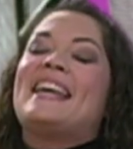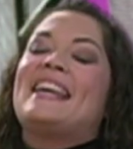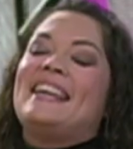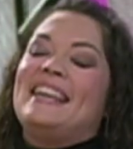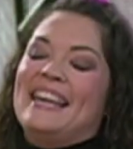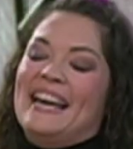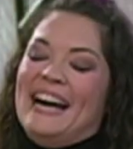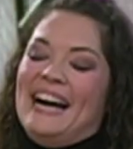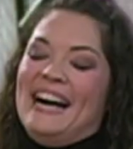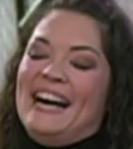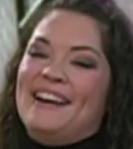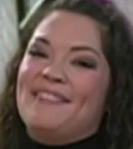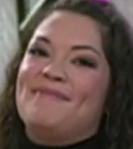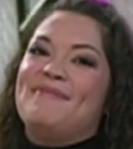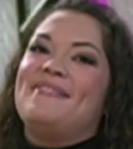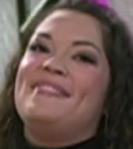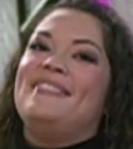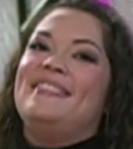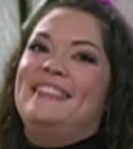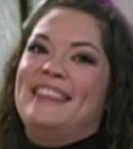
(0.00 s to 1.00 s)
Yeah,
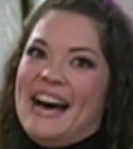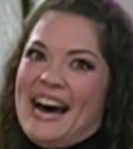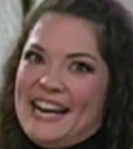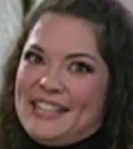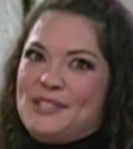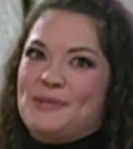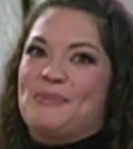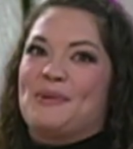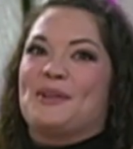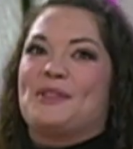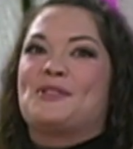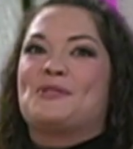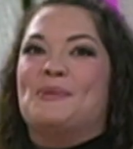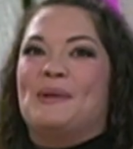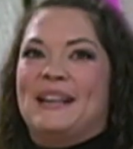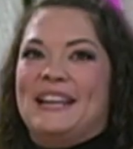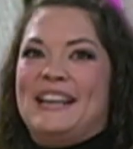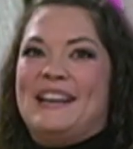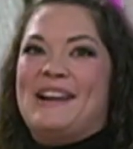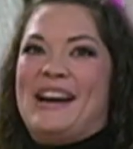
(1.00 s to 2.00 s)
that's worth
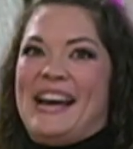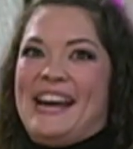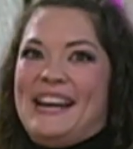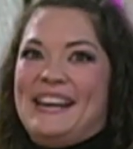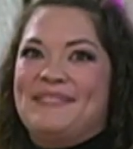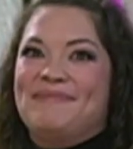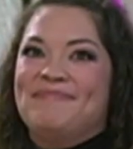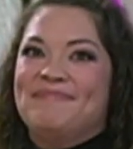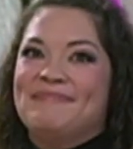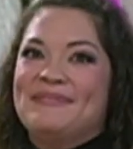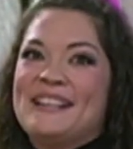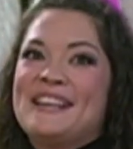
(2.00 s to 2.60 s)
20K.